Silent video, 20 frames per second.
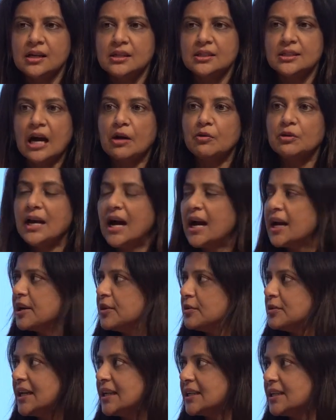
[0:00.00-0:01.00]
So I would
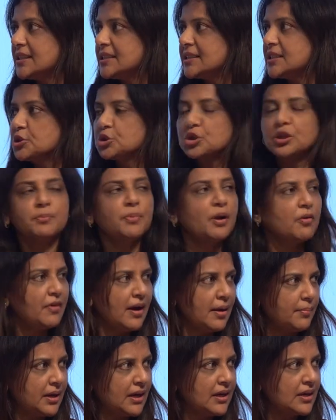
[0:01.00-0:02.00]
argue that it's a triple
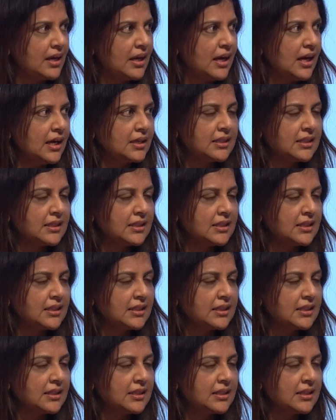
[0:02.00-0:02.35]
whammy,